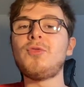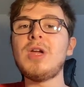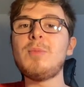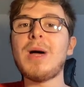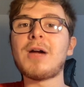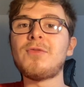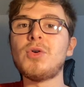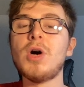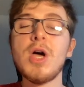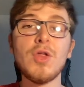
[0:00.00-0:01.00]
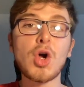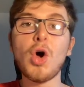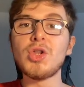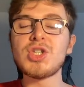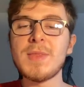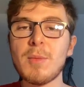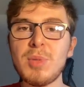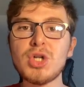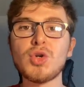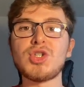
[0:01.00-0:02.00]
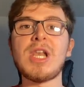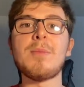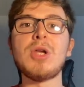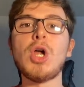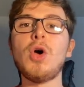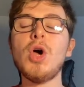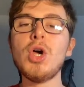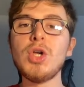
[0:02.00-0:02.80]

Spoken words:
feedback for the content, then be sure to let me know.